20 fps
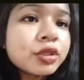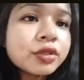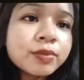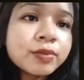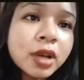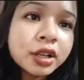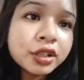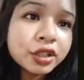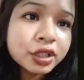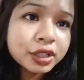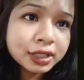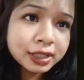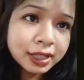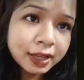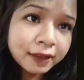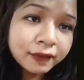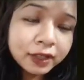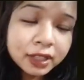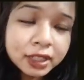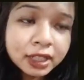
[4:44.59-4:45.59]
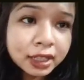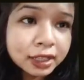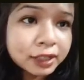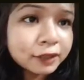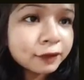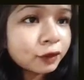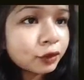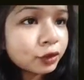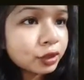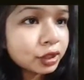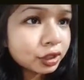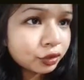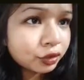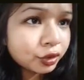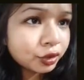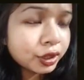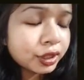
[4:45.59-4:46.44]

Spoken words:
March 7, 1943.